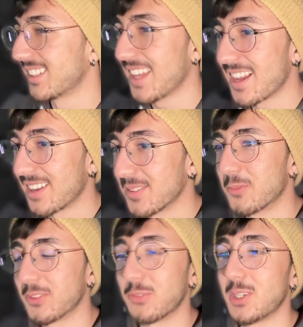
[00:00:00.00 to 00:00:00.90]
yeah,
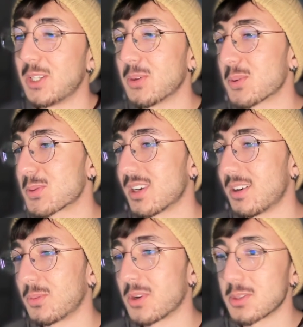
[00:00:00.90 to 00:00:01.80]
the videos
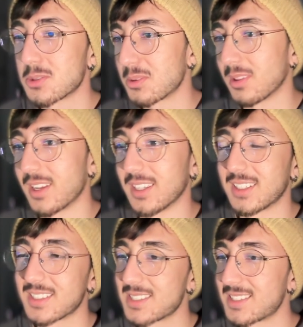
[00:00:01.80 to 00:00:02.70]
are watched
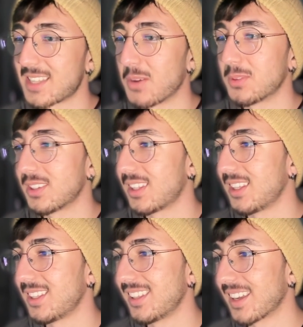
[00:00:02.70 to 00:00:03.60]
like
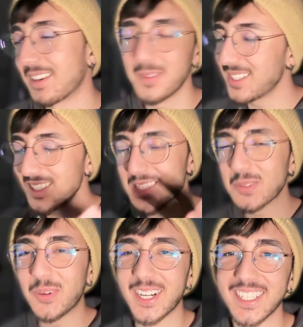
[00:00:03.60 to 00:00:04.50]
70, and it's
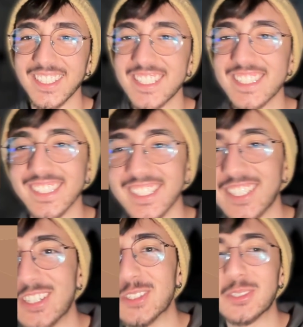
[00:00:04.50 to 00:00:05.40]
fine. It's
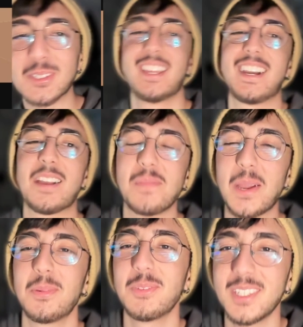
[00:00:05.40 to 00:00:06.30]
good. I'm
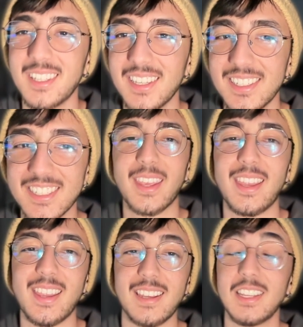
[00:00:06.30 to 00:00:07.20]
happy with it.
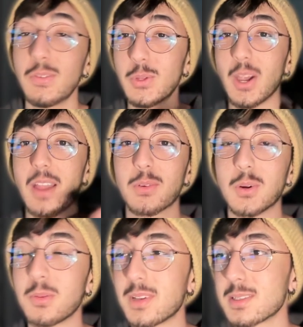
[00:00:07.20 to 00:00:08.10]
And if you have
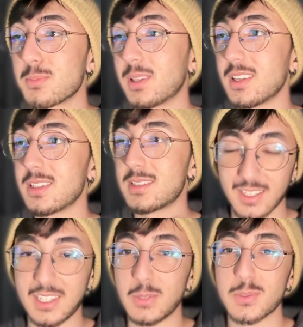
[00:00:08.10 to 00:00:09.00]
comments, please
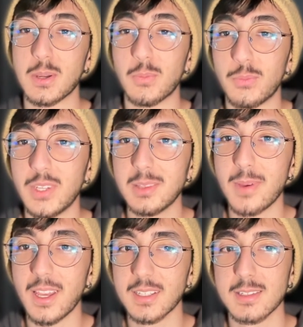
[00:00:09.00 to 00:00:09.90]
give some
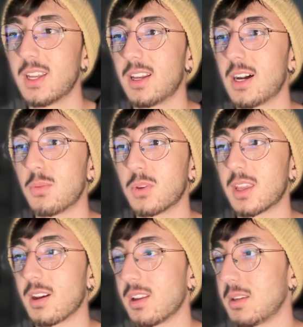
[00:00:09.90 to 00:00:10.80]
feedbacks. How
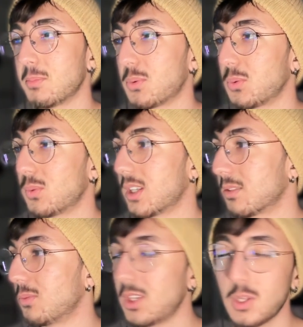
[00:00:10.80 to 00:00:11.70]
can I improve
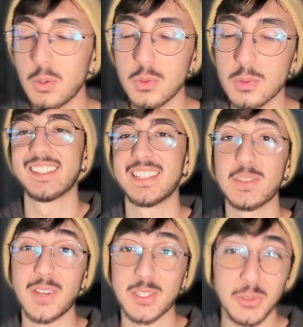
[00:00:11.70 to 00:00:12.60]
the videos?
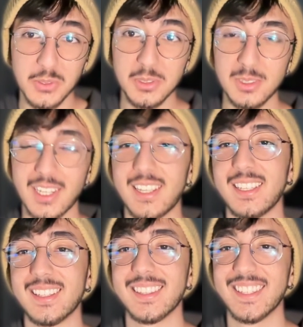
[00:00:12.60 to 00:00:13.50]
This was Ur,
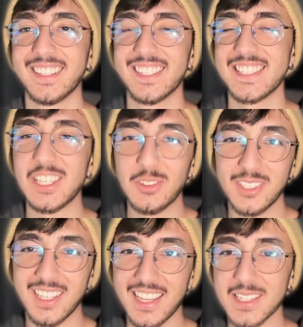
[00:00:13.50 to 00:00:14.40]
and see you in
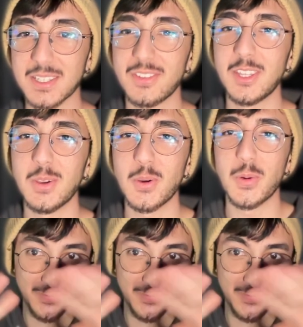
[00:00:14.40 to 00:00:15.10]
the next video.